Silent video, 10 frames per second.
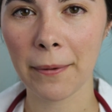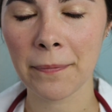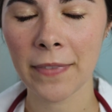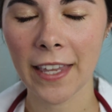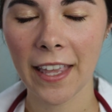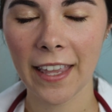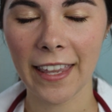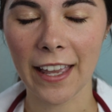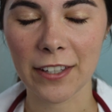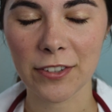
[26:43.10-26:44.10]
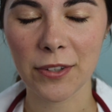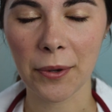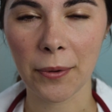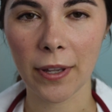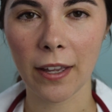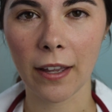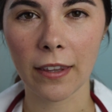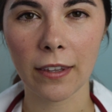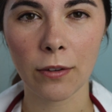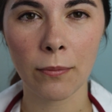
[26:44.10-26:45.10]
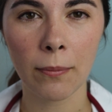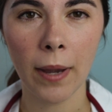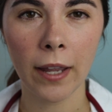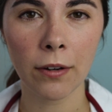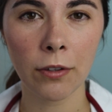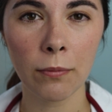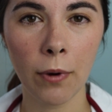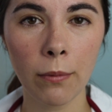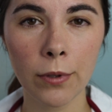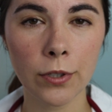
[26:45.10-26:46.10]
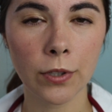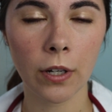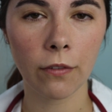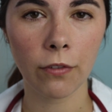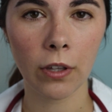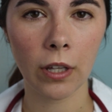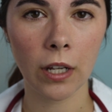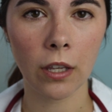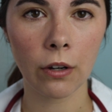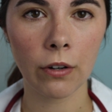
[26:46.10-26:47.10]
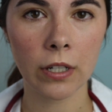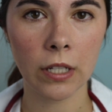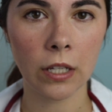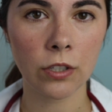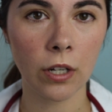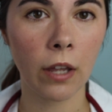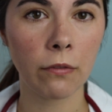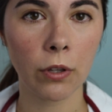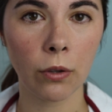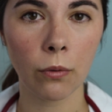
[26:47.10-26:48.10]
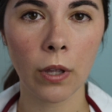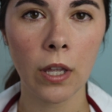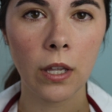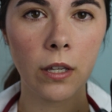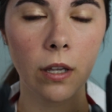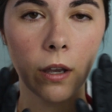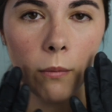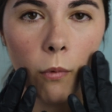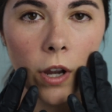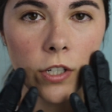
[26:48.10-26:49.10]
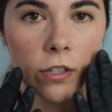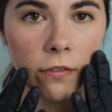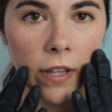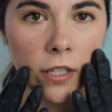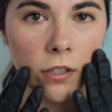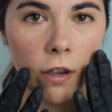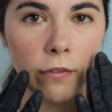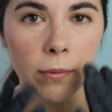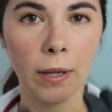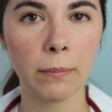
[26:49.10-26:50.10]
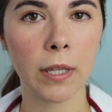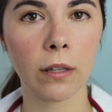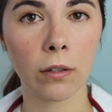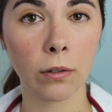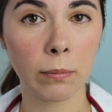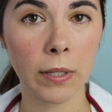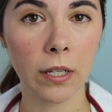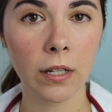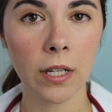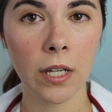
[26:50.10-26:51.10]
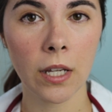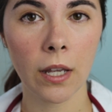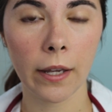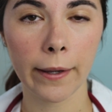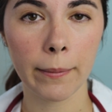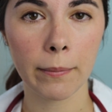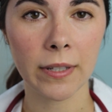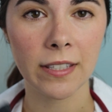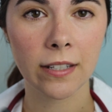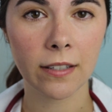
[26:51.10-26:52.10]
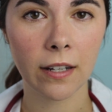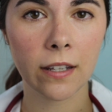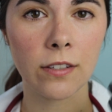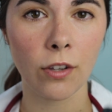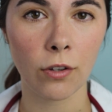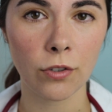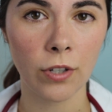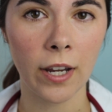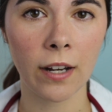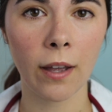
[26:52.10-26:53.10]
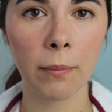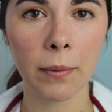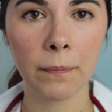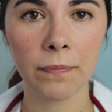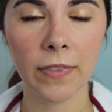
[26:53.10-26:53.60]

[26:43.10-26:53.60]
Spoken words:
Okay. Yeah, so you probably shouldn't feel any irritation after you wash your face off. There might be a little bit, but since it is all dried up,